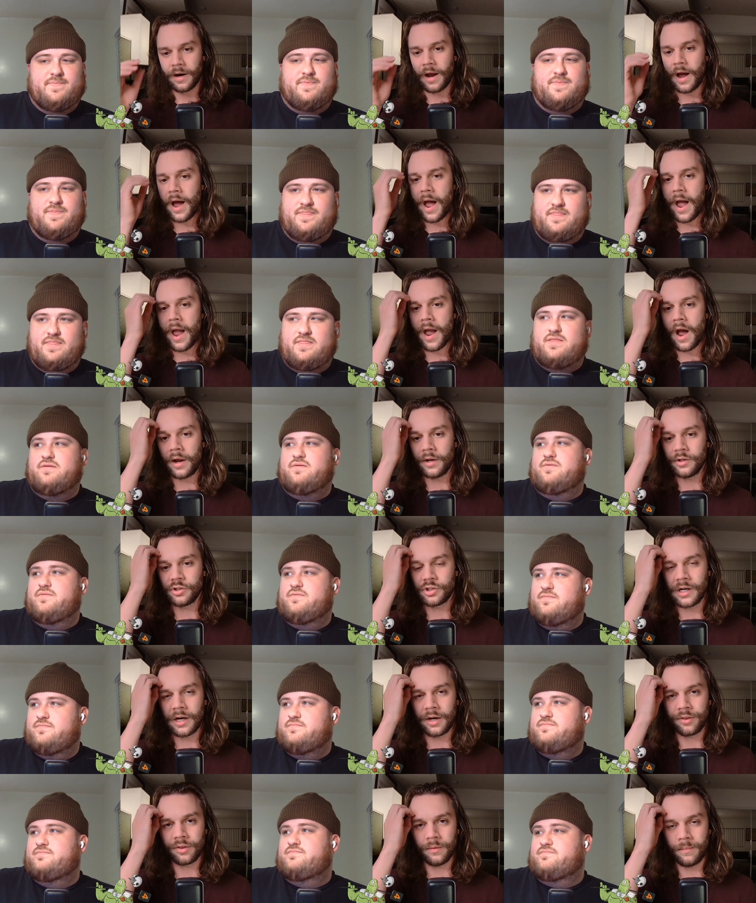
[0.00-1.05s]
Speaker 1: eye on
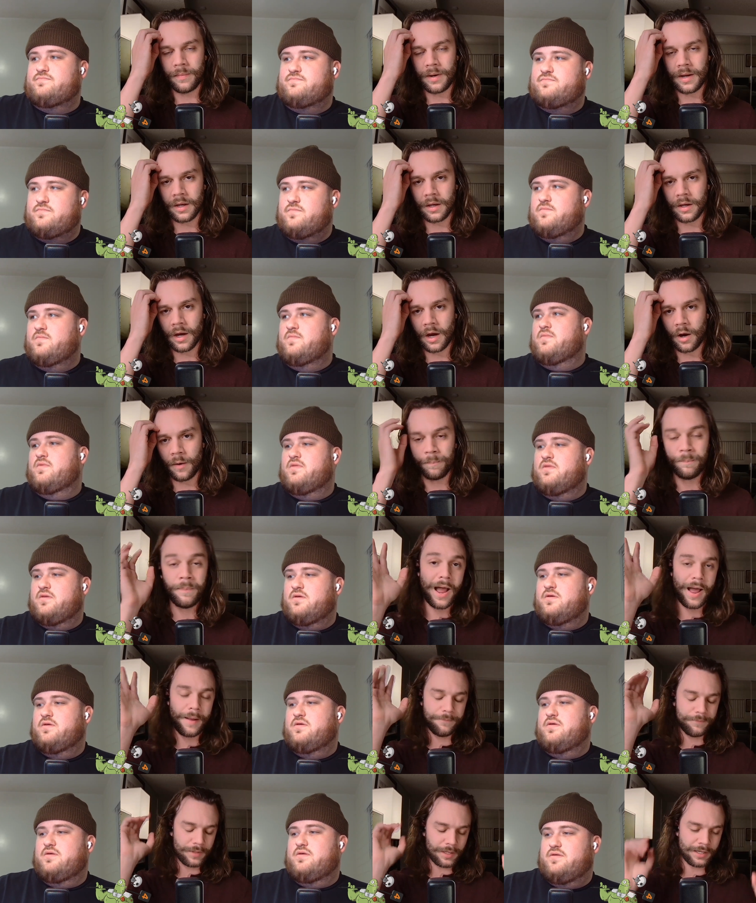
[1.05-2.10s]
Jonathan Mingo. But
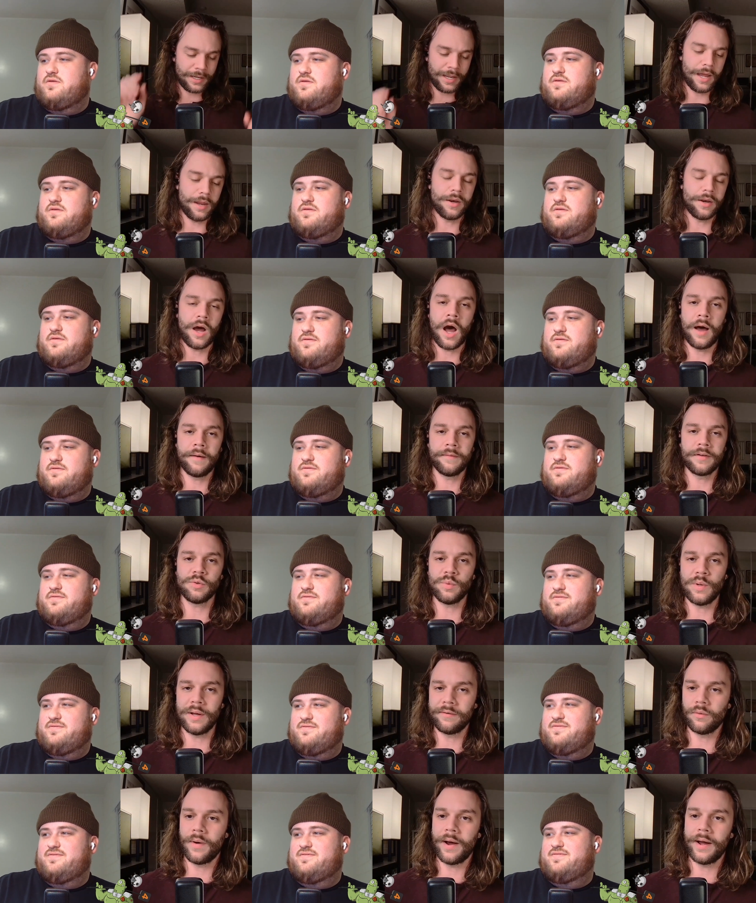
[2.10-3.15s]
again, obvious
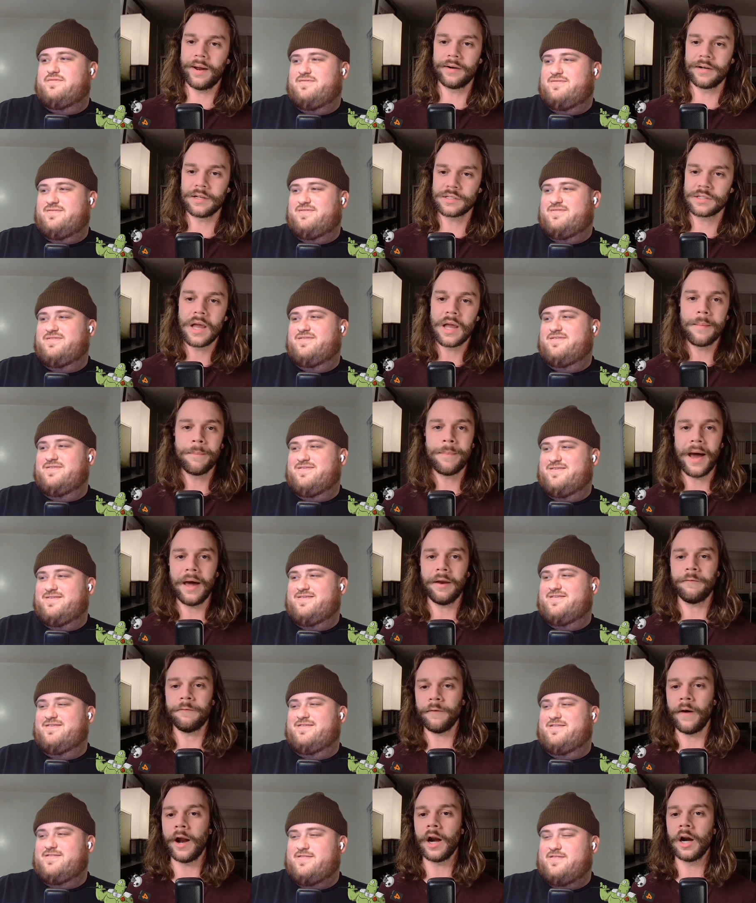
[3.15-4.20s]
waiver wire is Pat
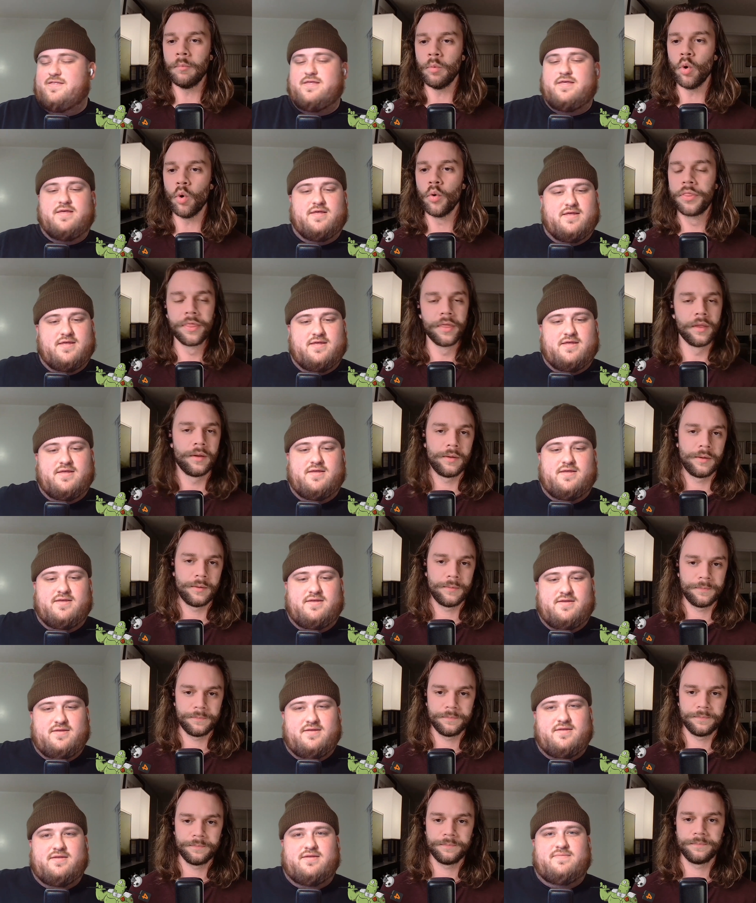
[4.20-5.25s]
Freiermuth.
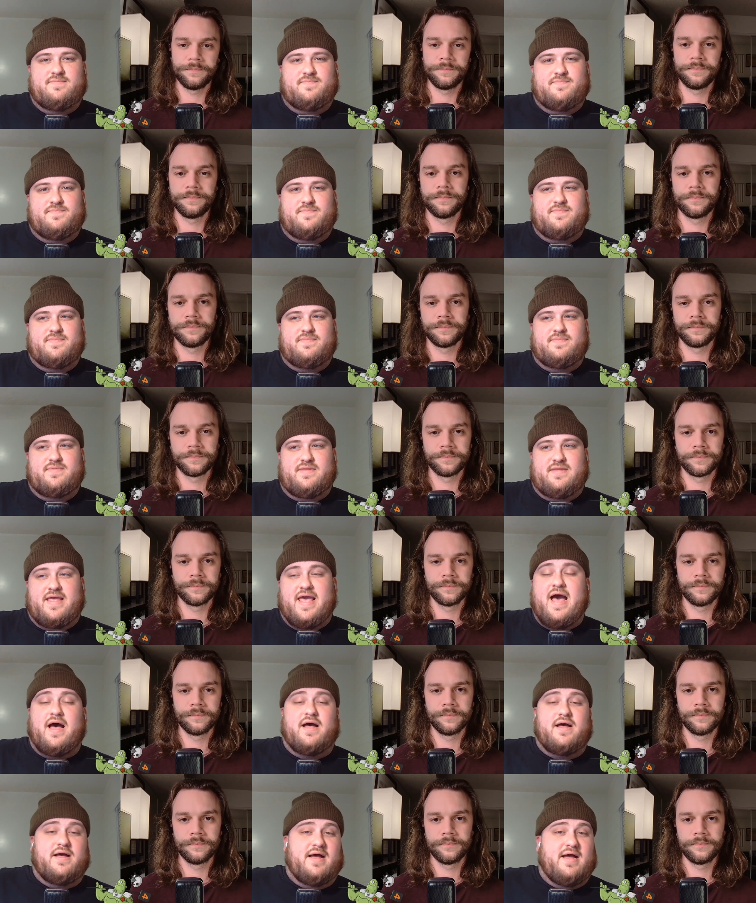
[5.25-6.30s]

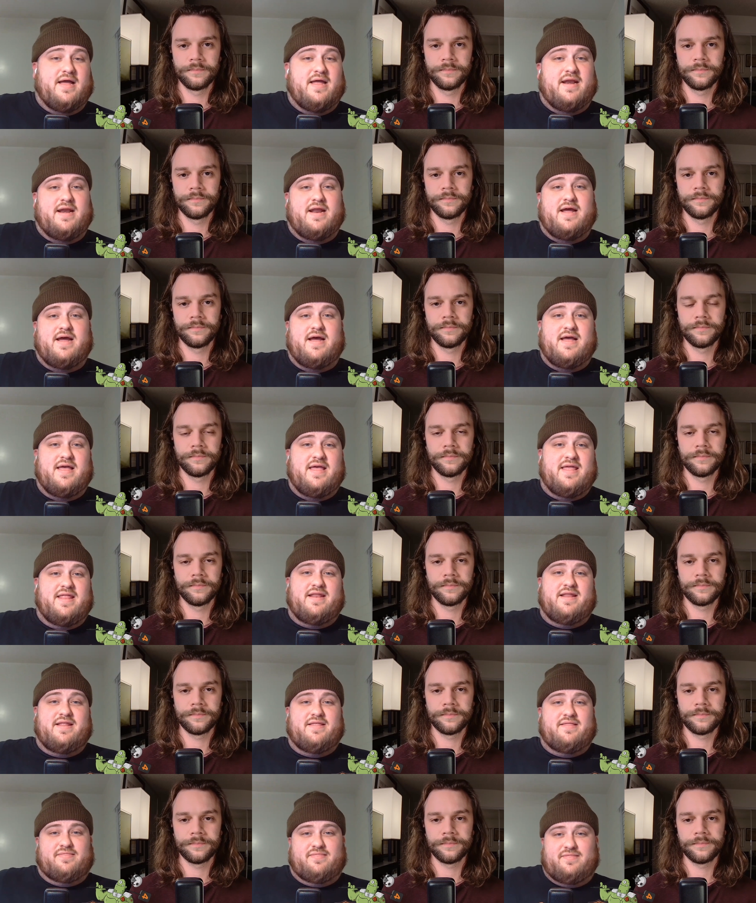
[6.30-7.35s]
Speaker 2: Yeah, and uh,
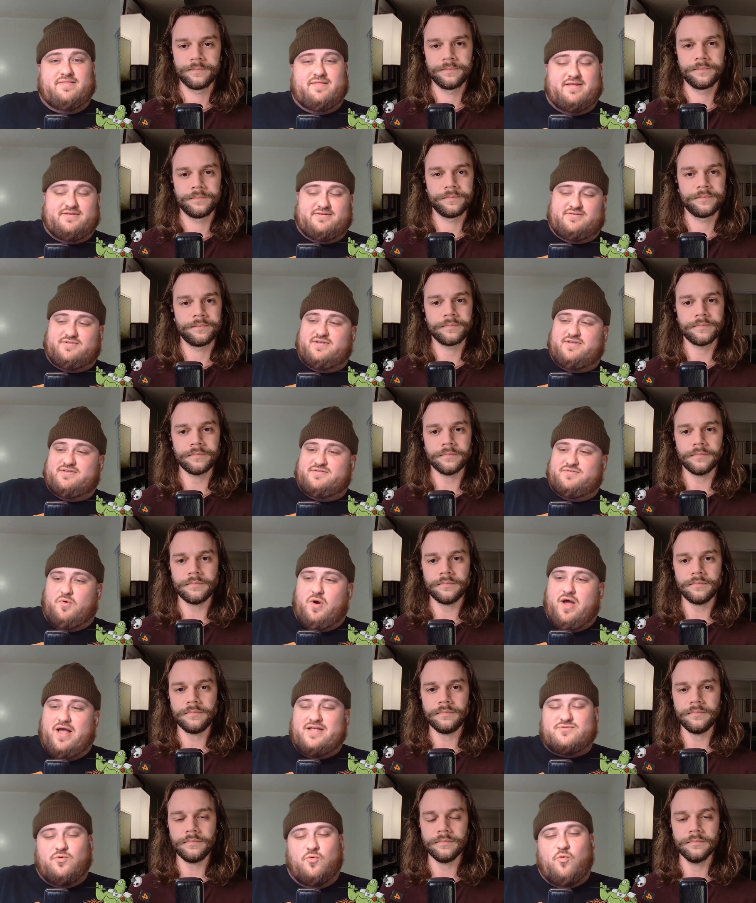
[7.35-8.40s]
and as, as
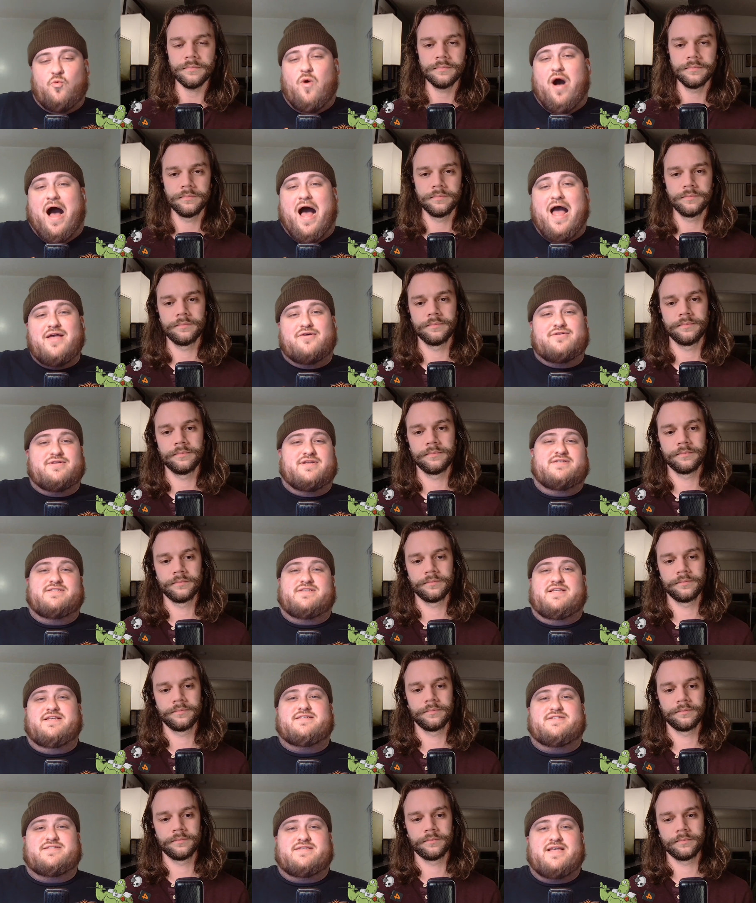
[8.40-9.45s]
as wild as
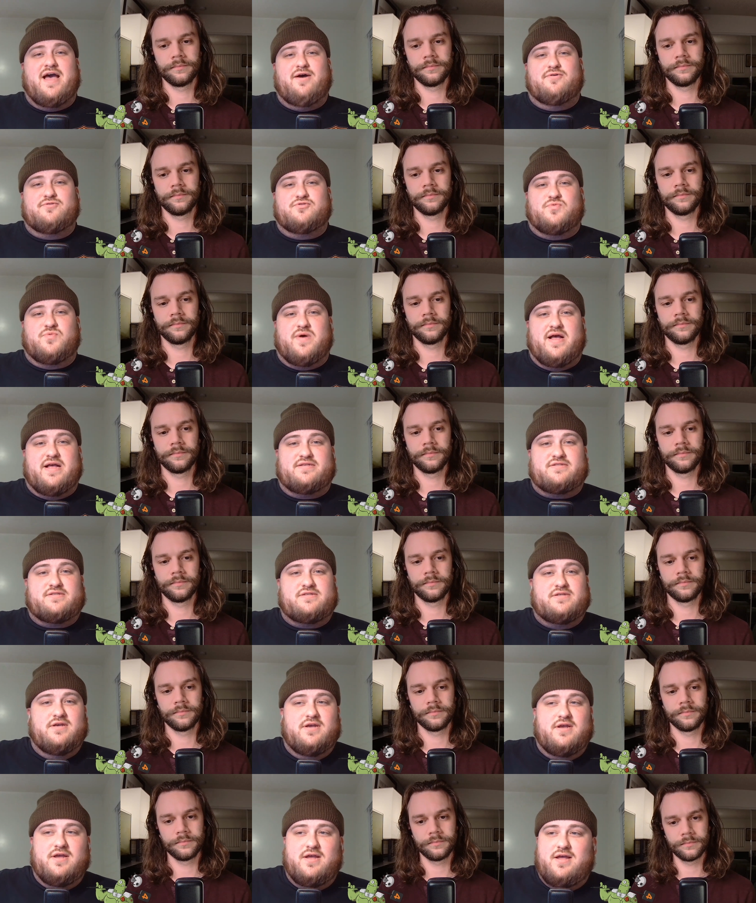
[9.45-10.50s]
this sounds, Wes,
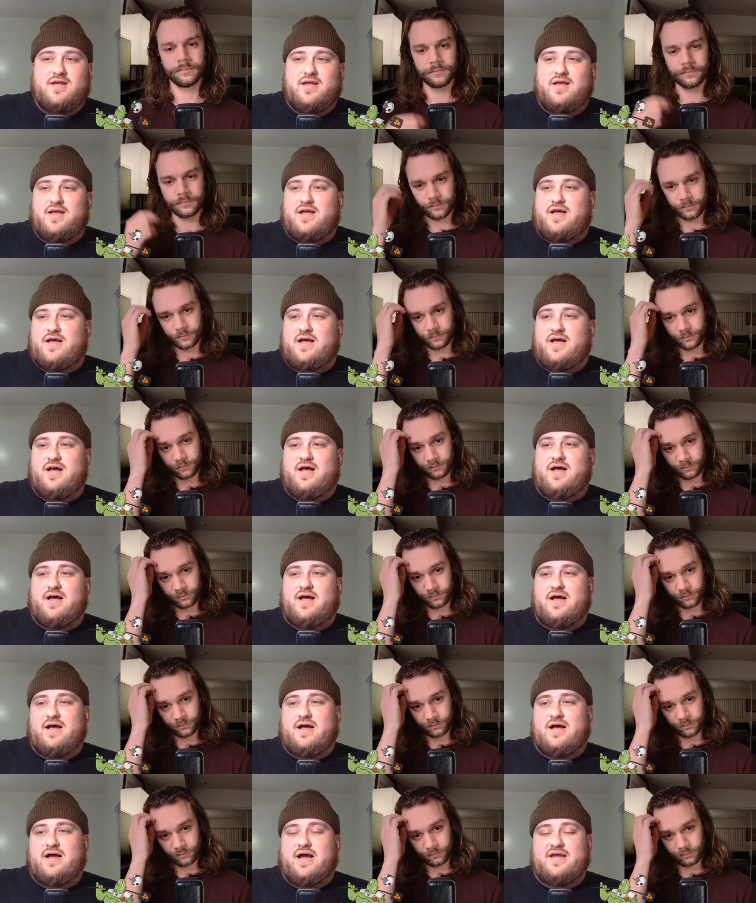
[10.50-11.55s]
uh,
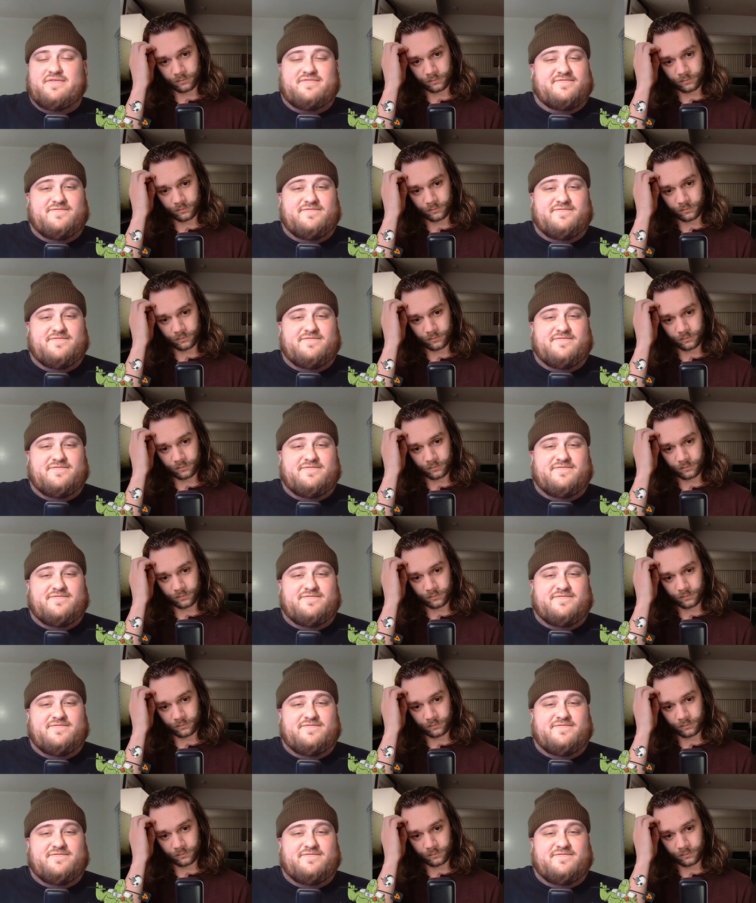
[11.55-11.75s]
I